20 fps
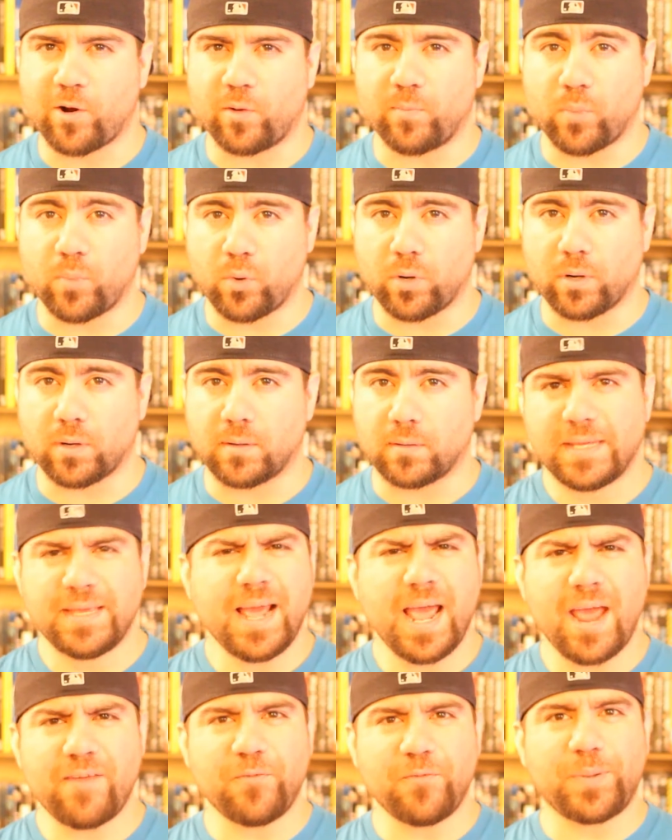on board?
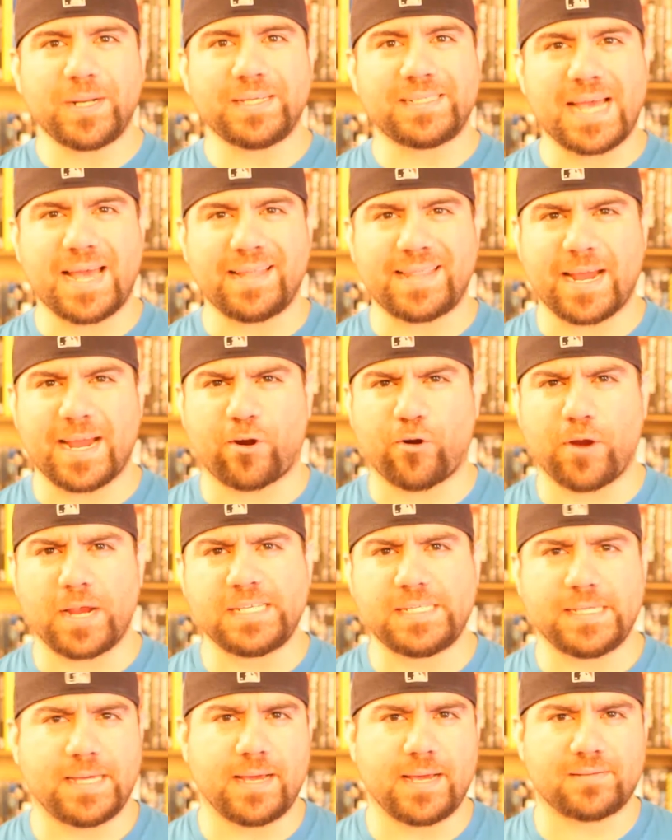Yeah, everybody's had that
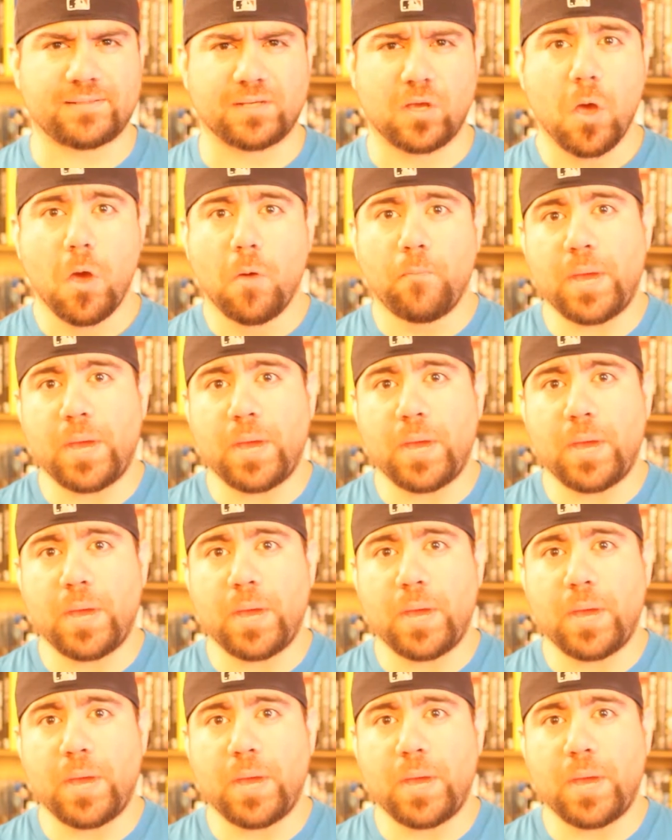crazy accent.